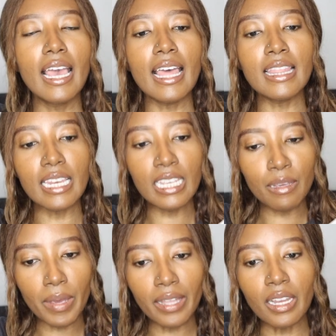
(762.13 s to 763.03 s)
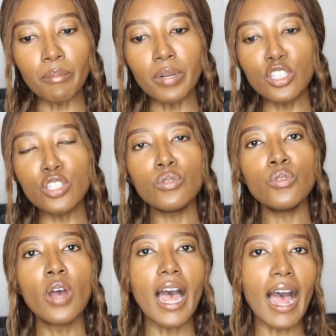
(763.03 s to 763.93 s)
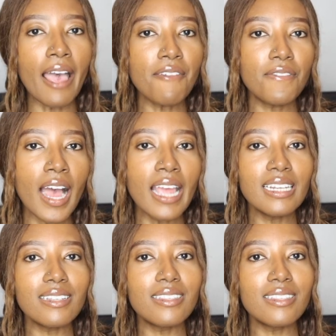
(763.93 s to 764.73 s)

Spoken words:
And then email number 2, I find